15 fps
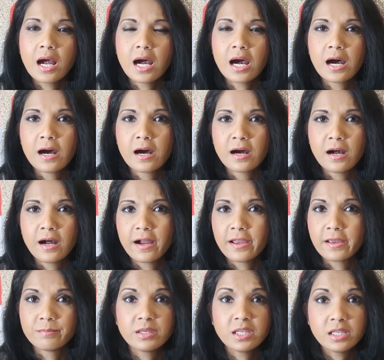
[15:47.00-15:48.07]
I
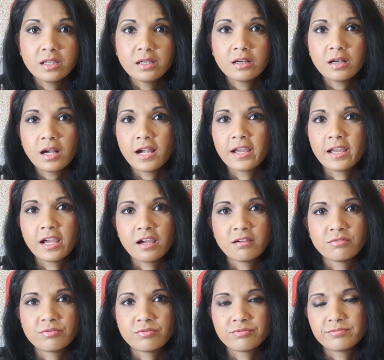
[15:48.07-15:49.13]
am here. I have,